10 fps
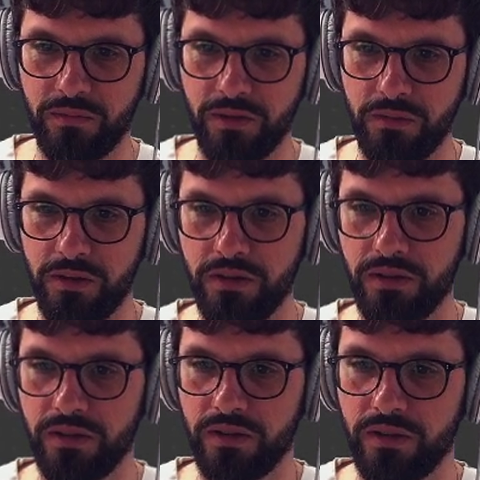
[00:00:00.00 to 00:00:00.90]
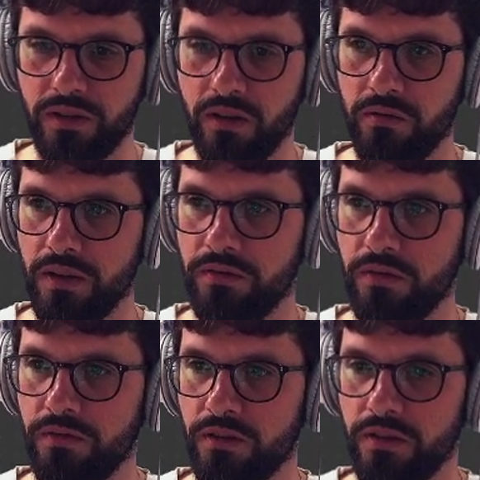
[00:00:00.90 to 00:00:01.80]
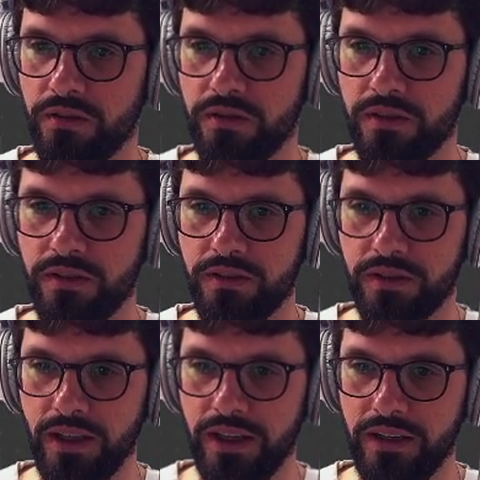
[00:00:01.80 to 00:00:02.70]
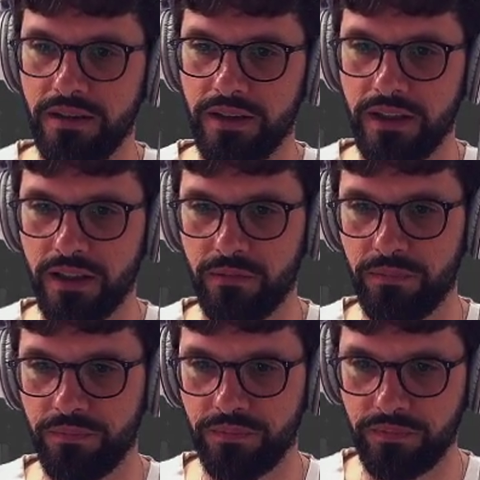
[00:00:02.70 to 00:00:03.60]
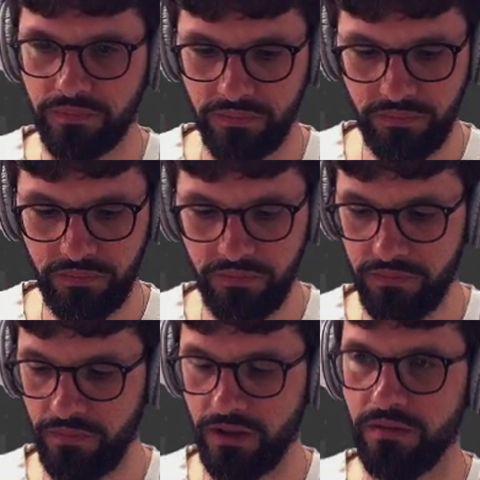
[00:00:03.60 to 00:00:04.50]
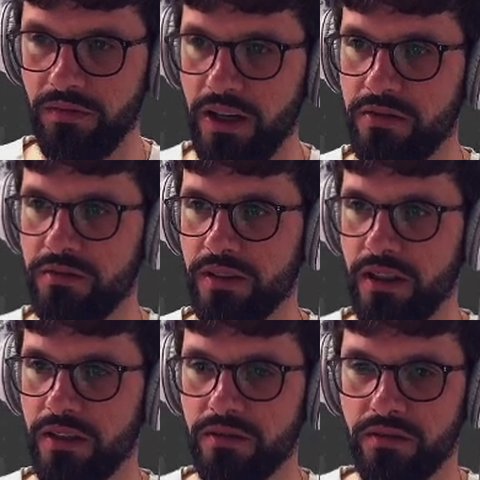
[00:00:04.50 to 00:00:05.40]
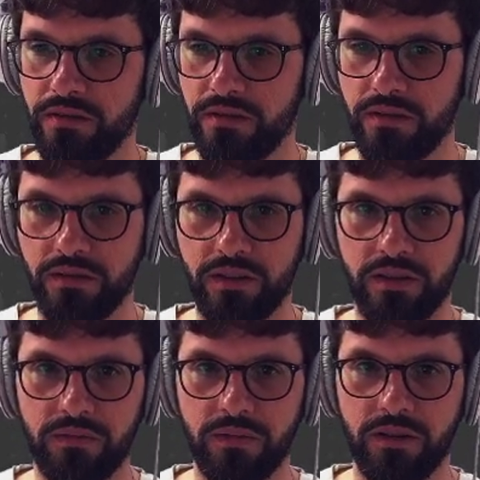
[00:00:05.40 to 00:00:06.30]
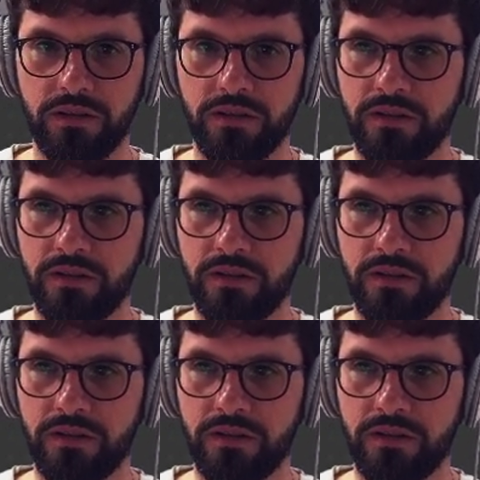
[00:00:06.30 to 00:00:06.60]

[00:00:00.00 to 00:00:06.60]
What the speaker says: Maybe now we have to, of course, scale the values again so that it works.